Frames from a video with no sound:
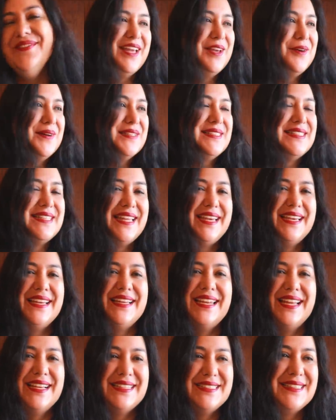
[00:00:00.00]
I always
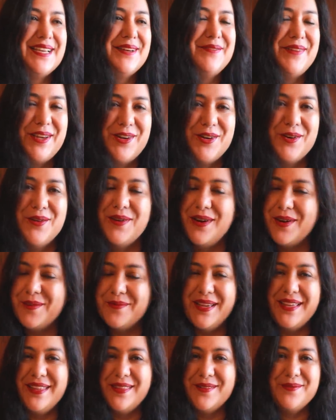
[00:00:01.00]
think next time I go, I'll
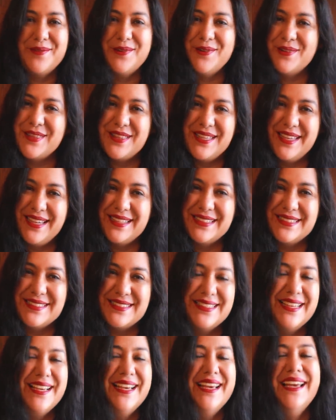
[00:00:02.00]
make them more
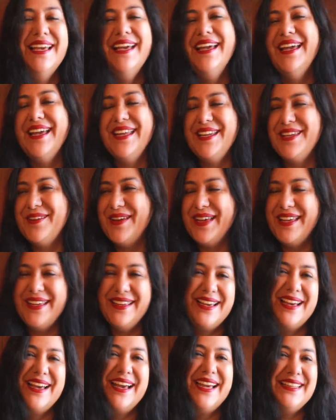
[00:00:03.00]
things.
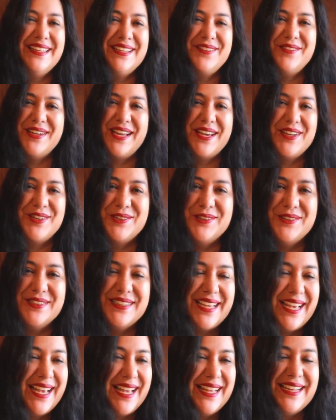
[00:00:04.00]
Anyway, I did what I
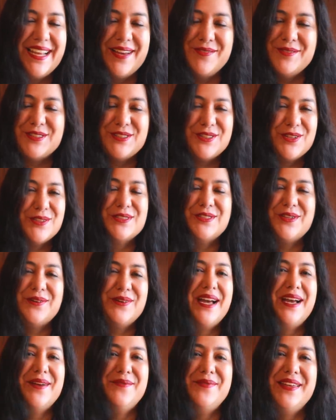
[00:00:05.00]
could, and I'm so,
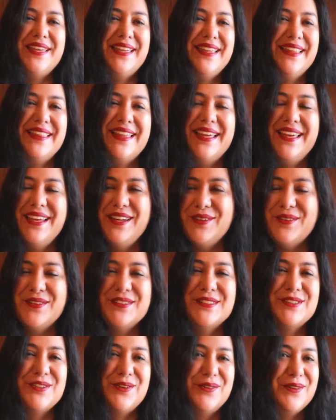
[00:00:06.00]
so happy. They
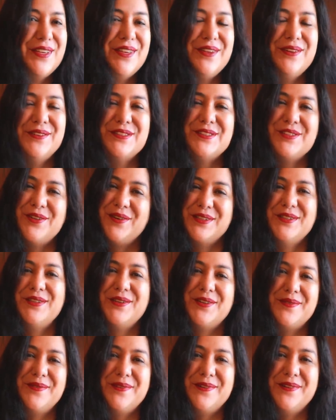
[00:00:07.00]
look so cute, so
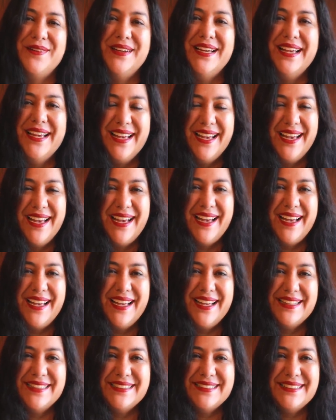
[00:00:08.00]
adorable,
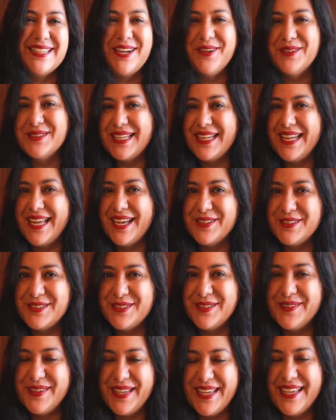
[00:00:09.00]
and I was allowed
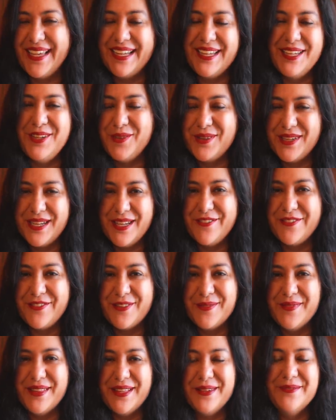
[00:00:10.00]
to get a little clip
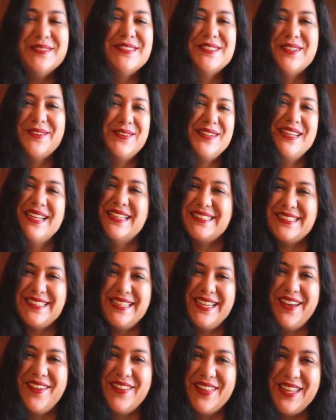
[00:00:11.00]
from them, so let's
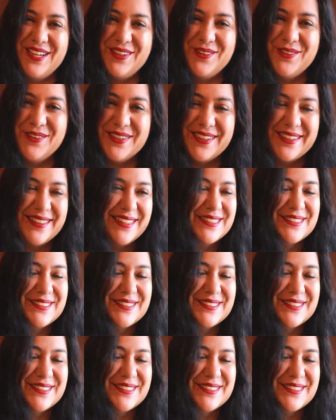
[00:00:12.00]
see how they look.